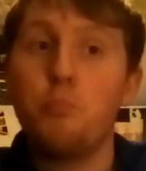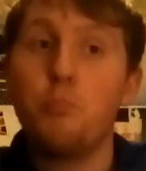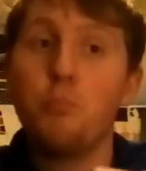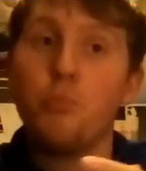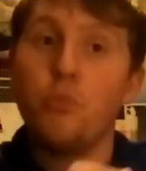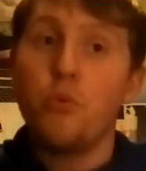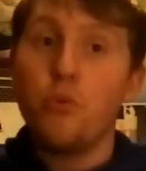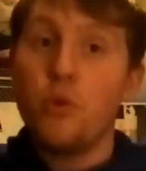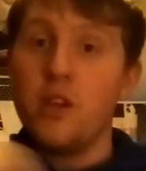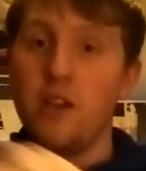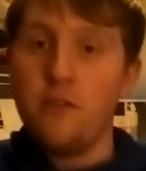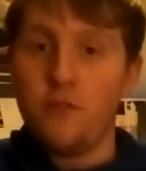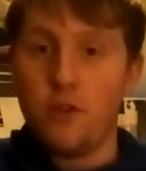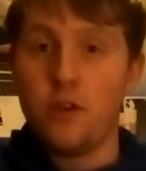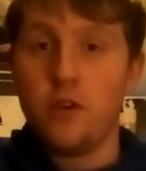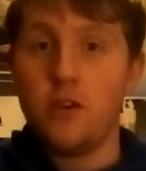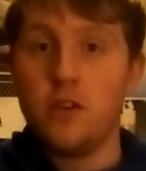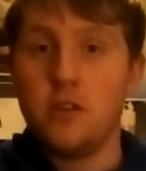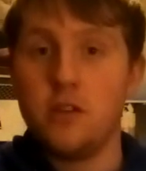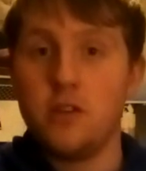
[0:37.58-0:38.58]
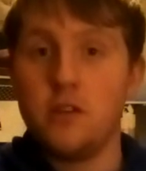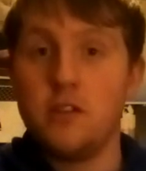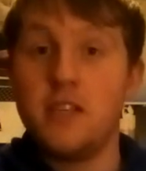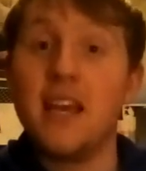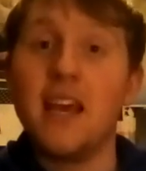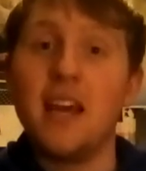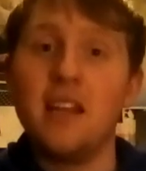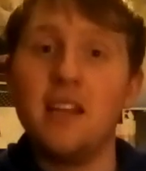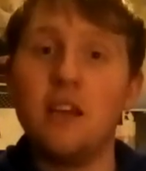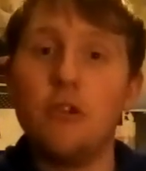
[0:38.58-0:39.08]
previous to
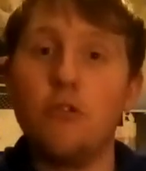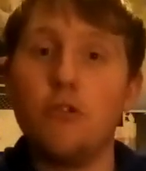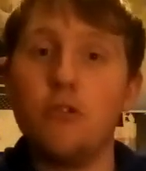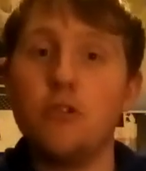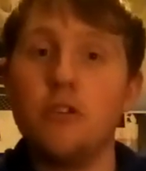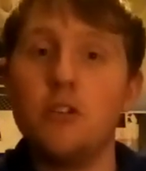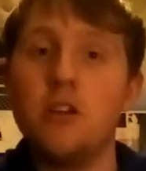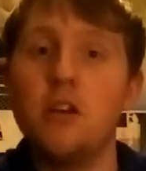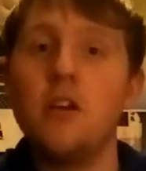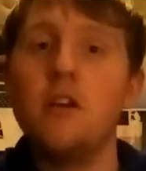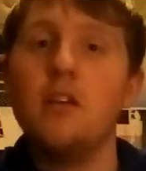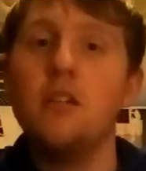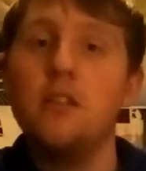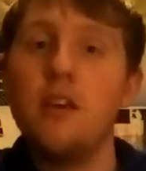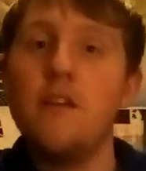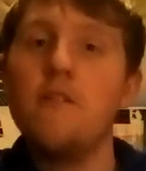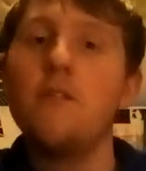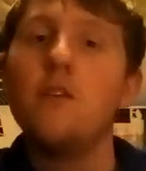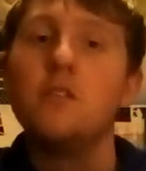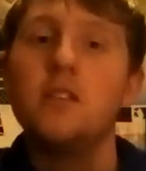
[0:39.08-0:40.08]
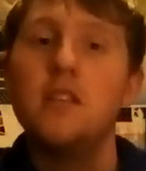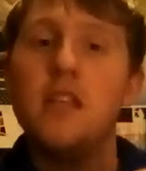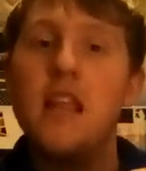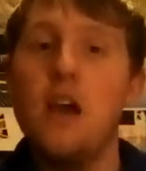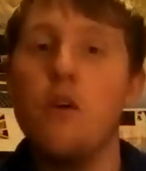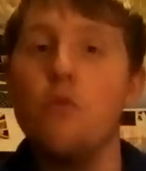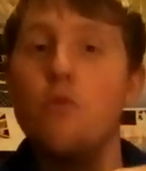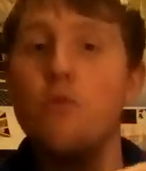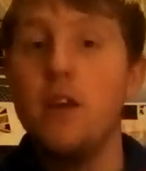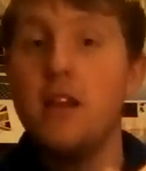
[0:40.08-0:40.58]
Candy Crush, they've got to
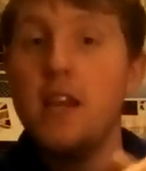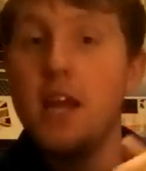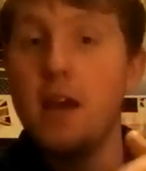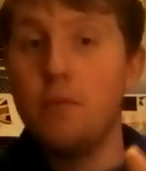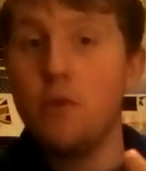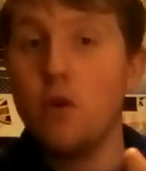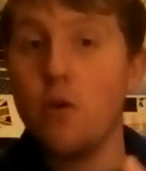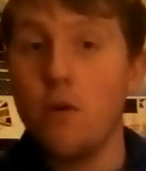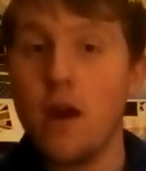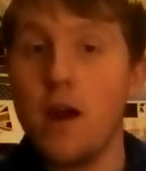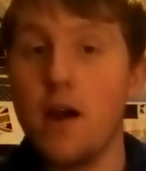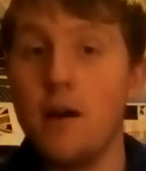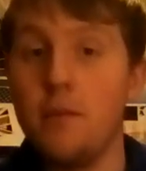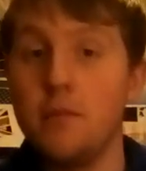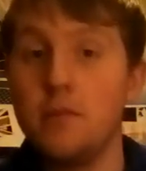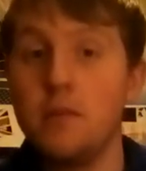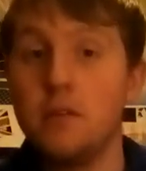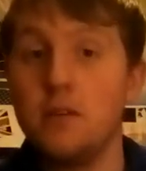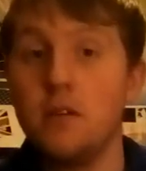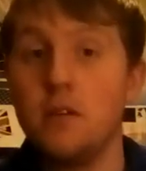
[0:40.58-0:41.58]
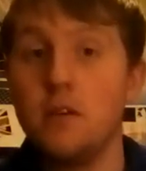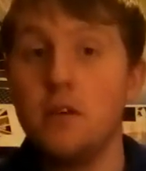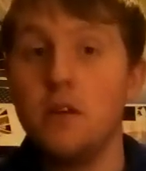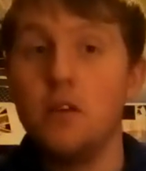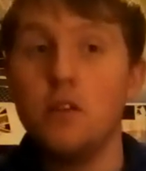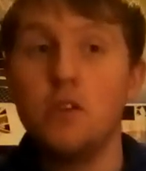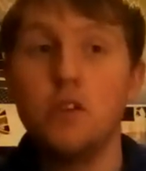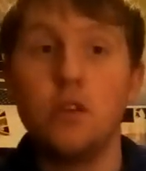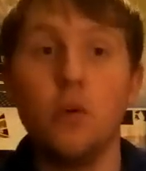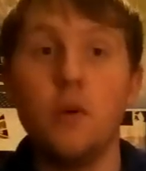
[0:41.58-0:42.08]
now rename their apps.
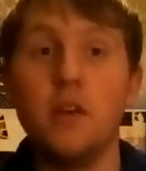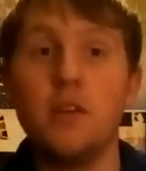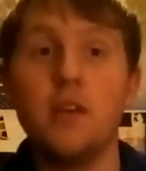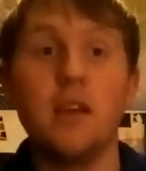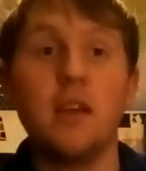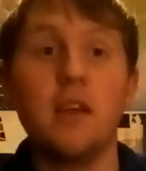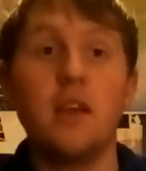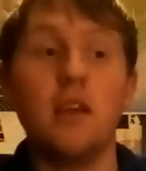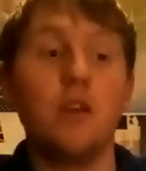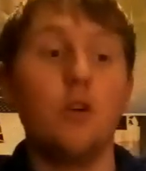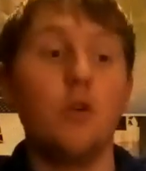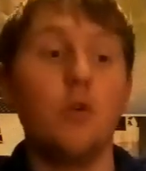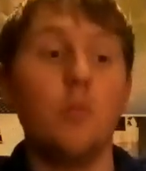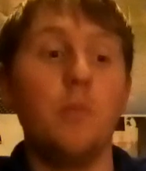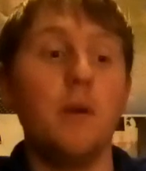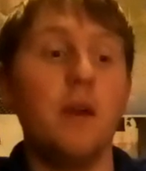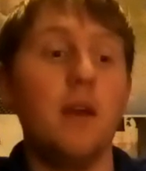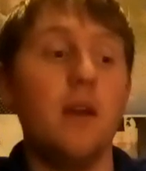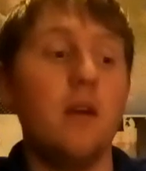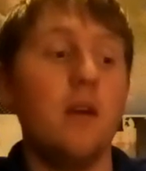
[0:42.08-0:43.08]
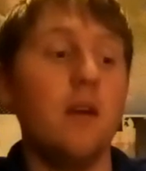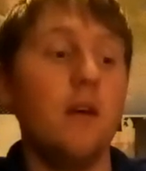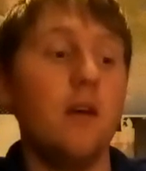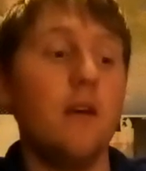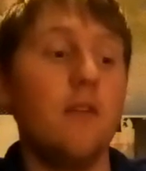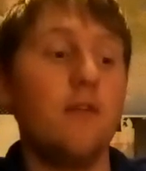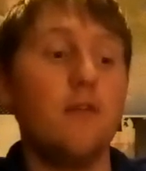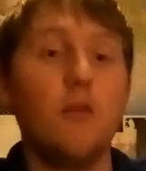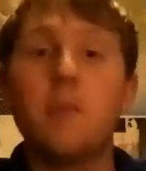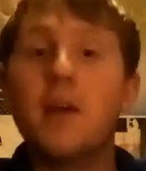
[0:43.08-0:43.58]
So it could be
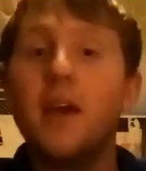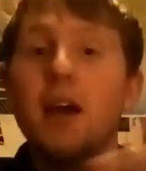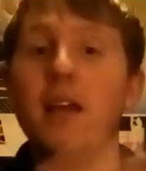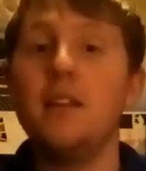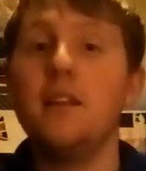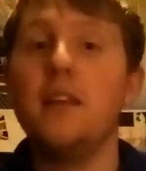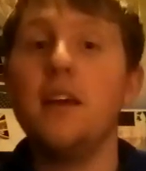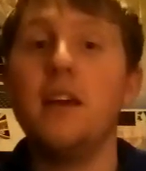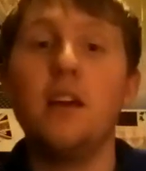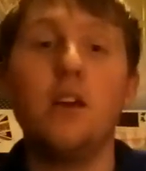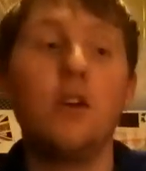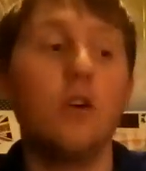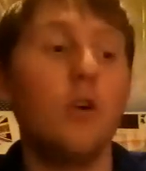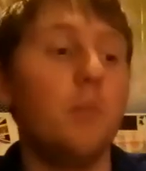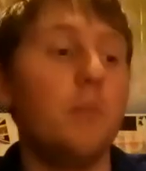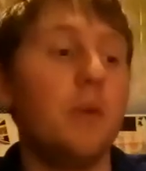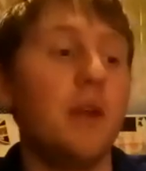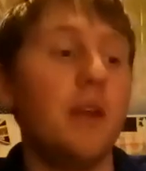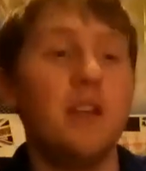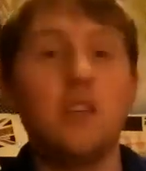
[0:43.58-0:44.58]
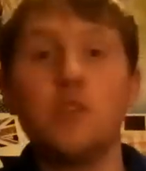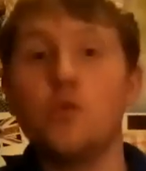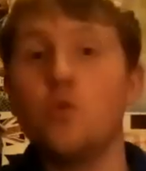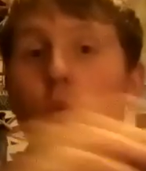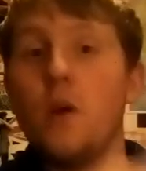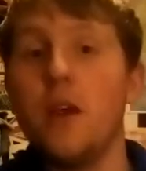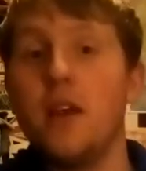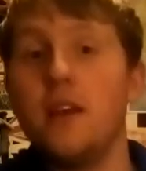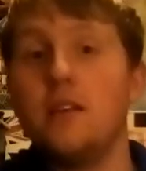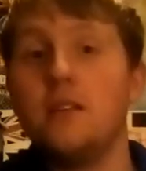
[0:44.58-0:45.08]
from candy, it could be
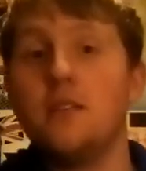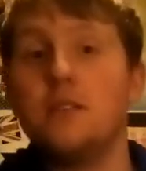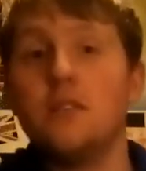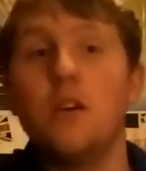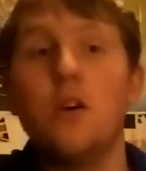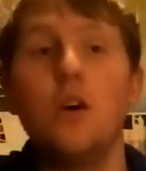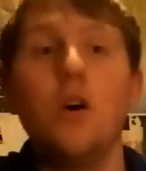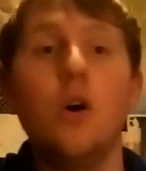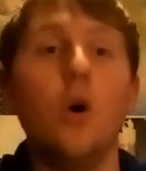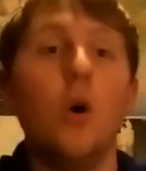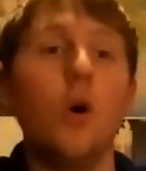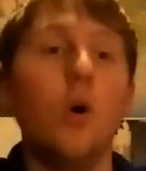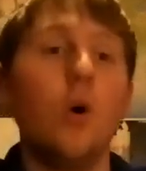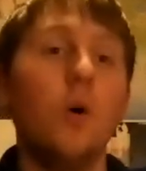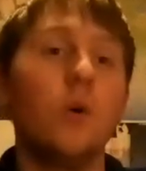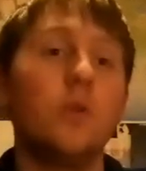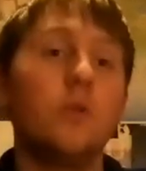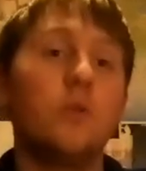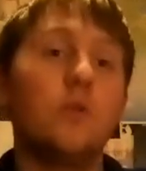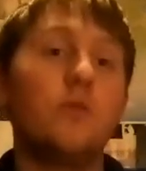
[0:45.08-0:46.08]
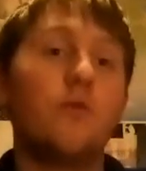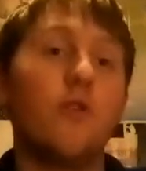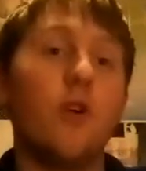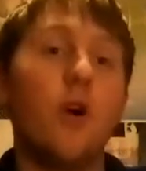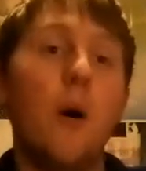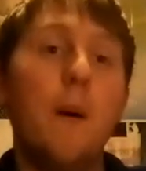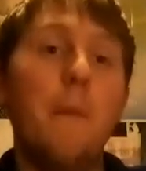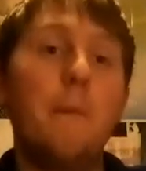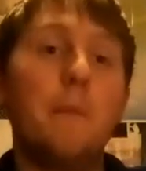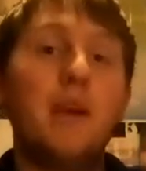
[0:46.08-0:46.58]
sweets, or
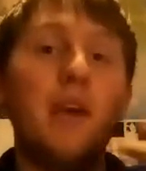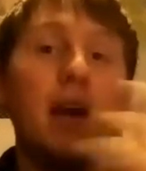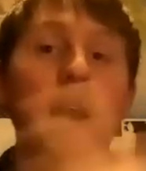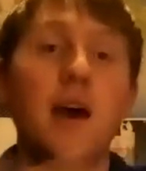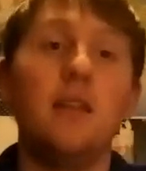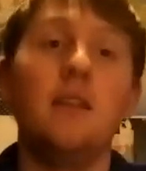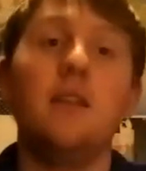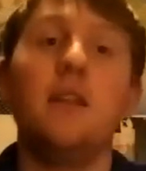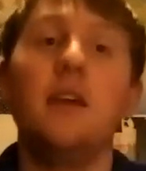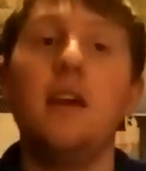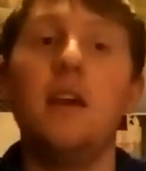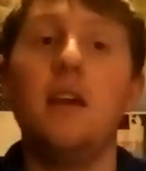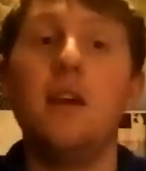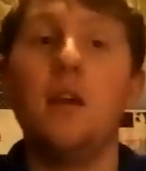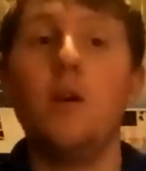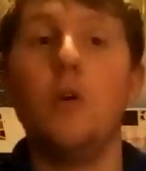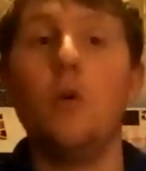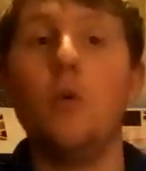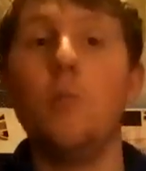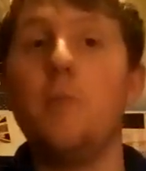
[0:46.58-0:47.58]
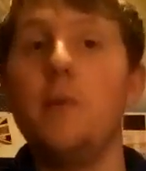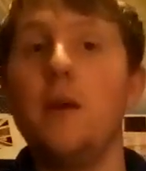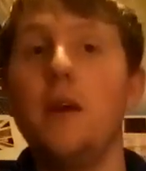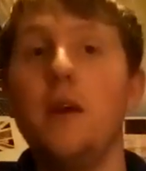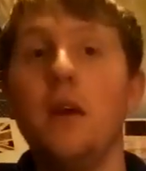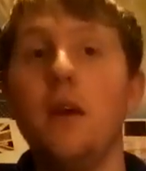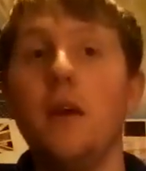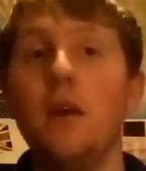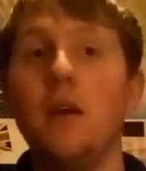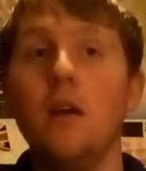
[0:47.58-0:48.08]
from candy, it could
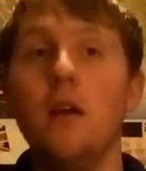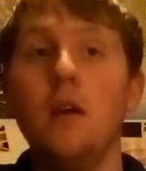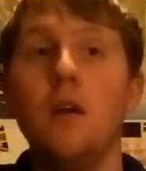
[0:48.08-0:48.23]
be